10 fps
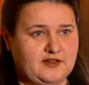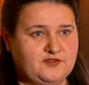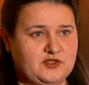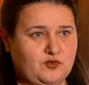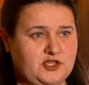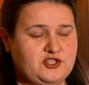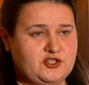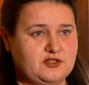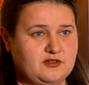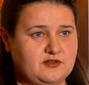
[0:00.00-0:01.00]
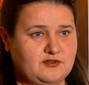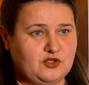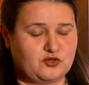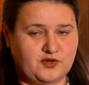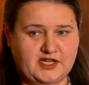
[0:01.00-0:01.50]
after which
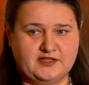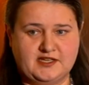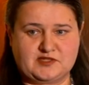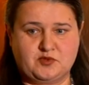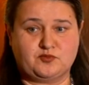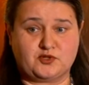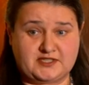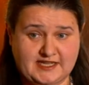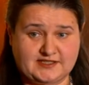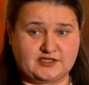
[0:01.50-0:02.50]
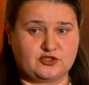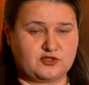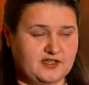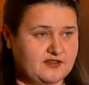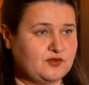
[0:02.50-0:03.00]
Ukraine has been
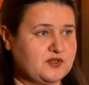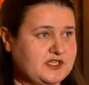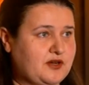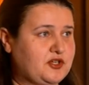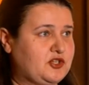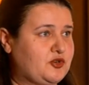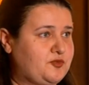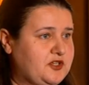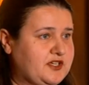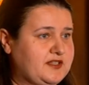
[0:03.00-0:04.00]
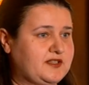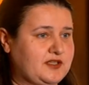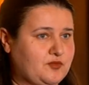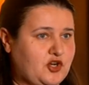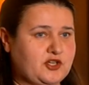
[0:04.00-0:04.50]
protecting, together with our European
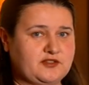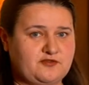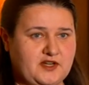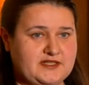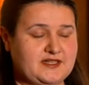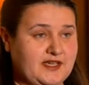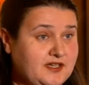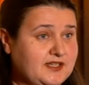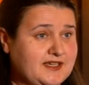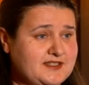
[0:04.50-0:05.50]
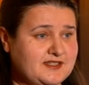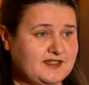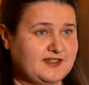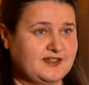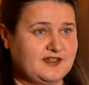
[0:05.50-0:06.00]
and American friends and allies,
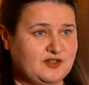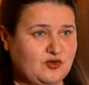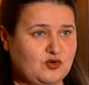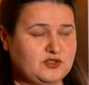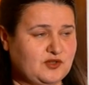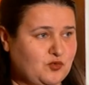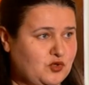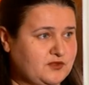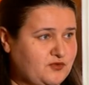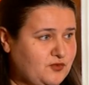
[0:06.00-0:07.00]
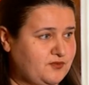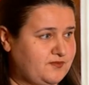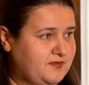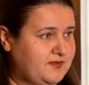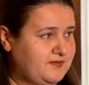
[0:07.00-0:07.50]
all the world
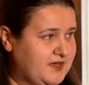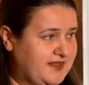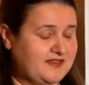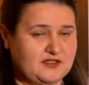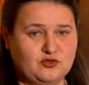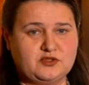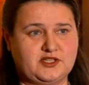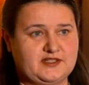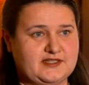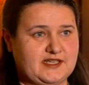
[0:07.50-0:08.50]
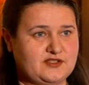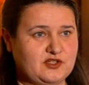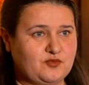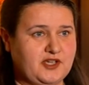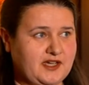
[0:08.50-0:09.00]
from another nuclear
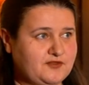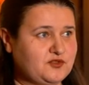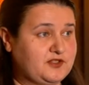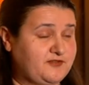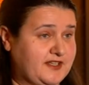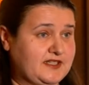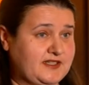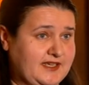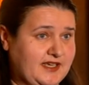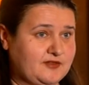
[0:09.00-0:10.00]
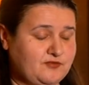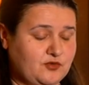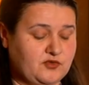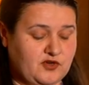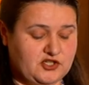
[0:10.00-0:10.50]
disaster, we have to defend it again
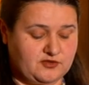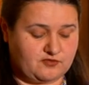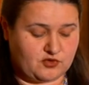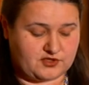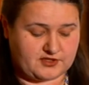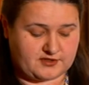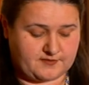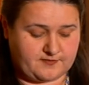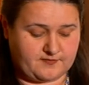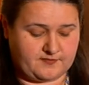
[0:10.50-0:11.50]
from the Russian forces.